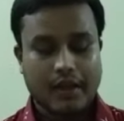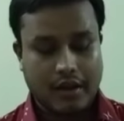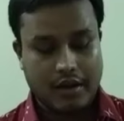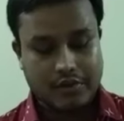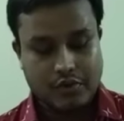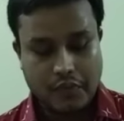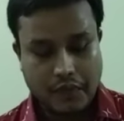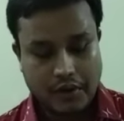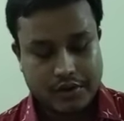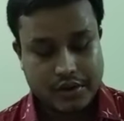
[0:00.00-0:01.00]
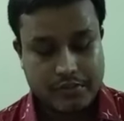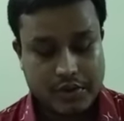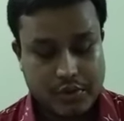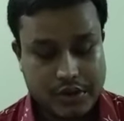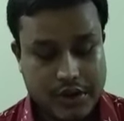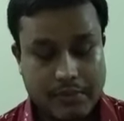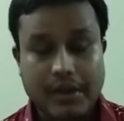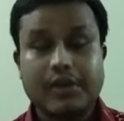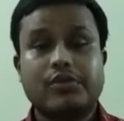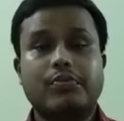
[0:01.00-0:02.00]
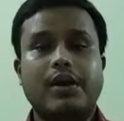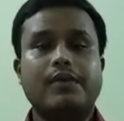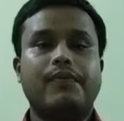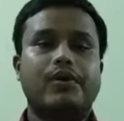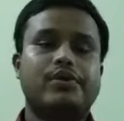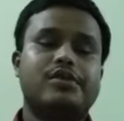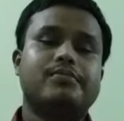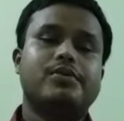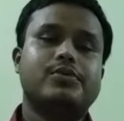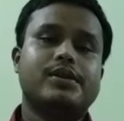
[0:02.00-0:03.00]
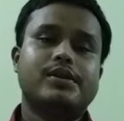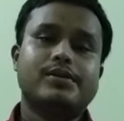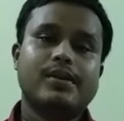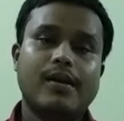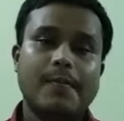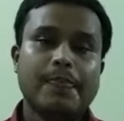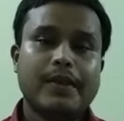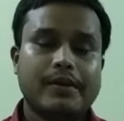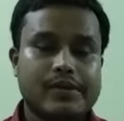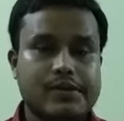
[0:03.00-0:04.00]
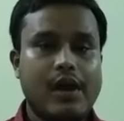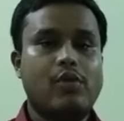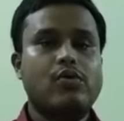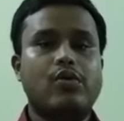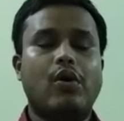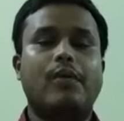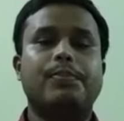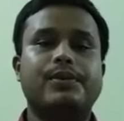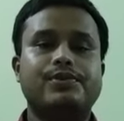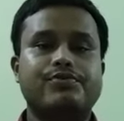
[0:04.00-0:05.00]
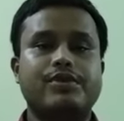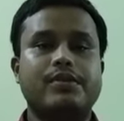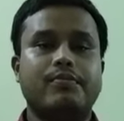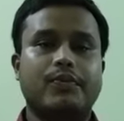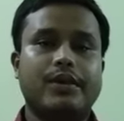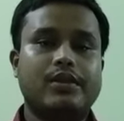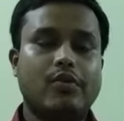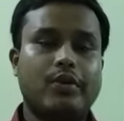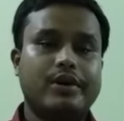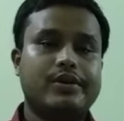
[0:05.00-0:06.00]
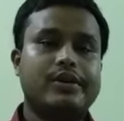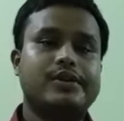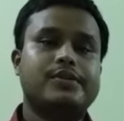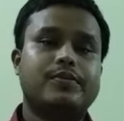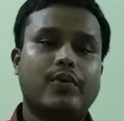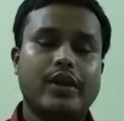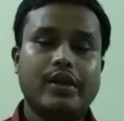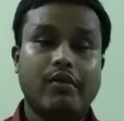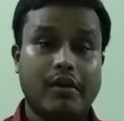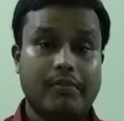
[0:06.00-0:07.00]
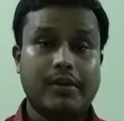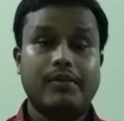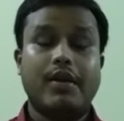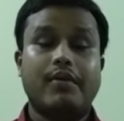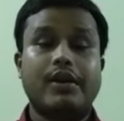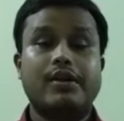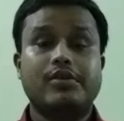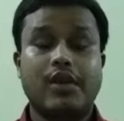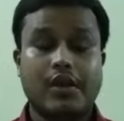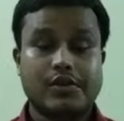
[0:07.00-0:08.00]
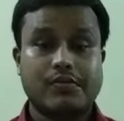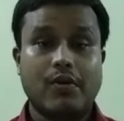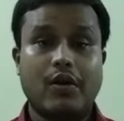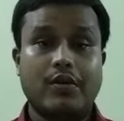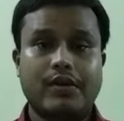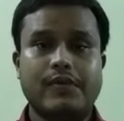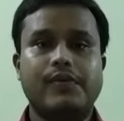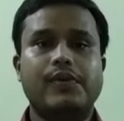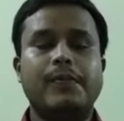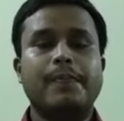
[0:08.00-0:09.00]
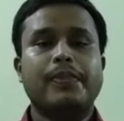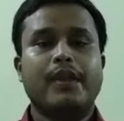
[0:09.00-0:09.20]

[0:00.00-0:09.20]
So forgotten music means what? Forgotten music is the sound of the stream where the water is flowing, or maybe a very small river